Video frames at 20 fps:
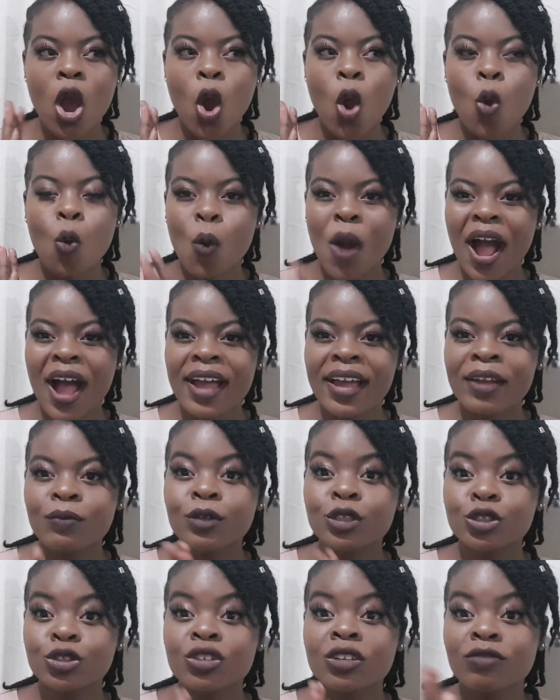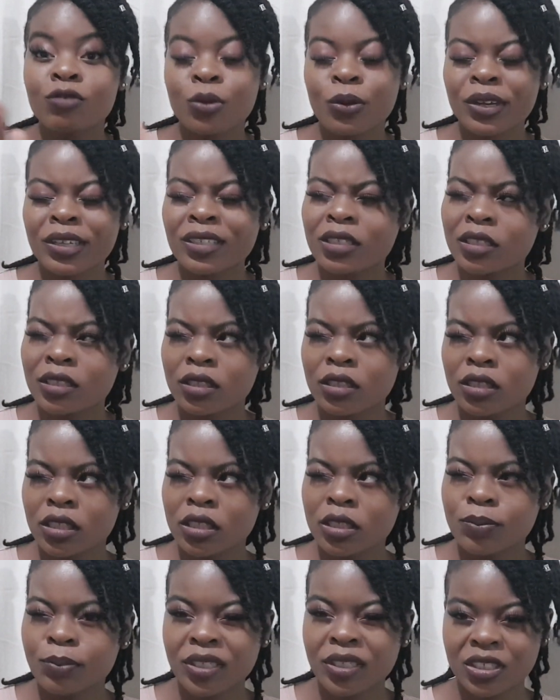why we should avoid
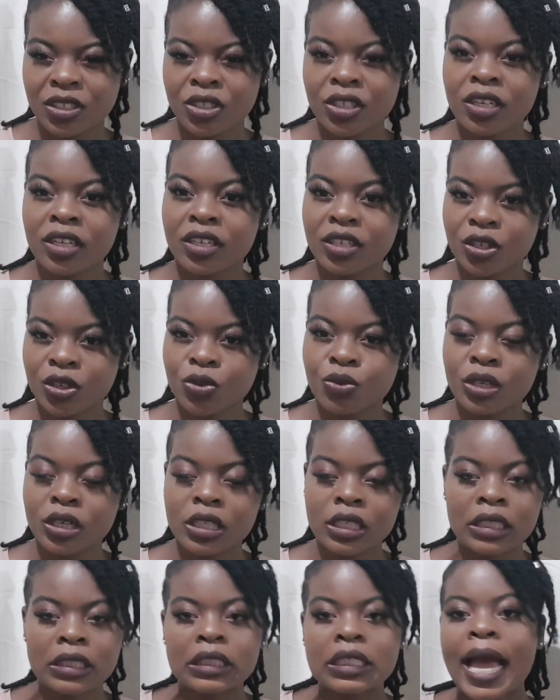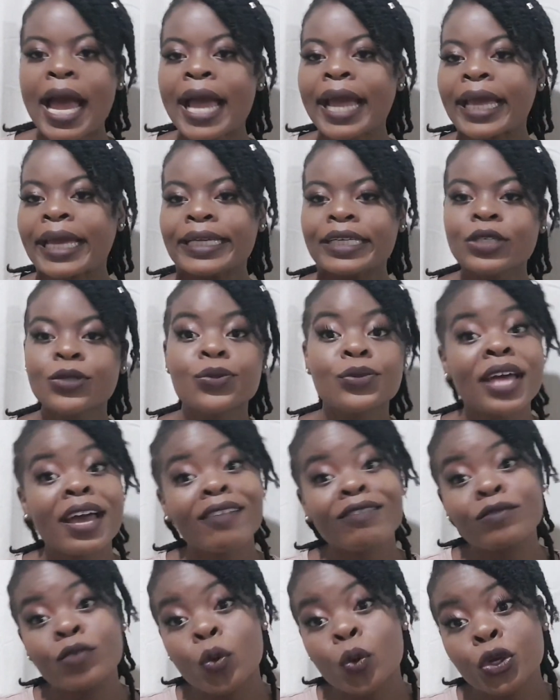these particular ingredients, I can do
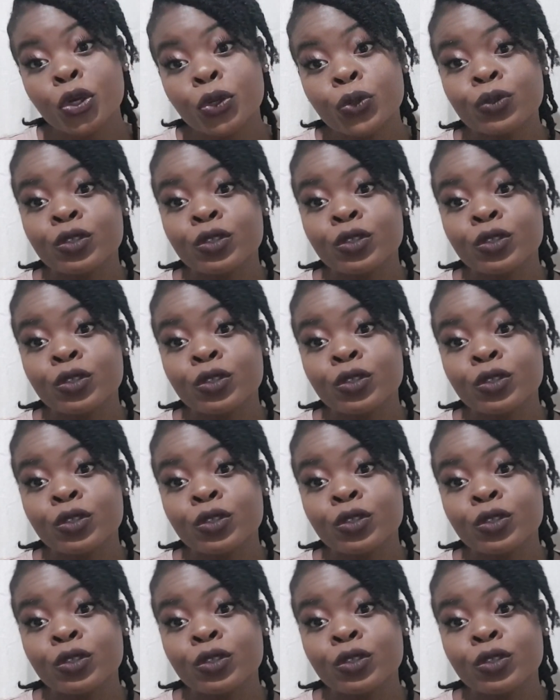that for you.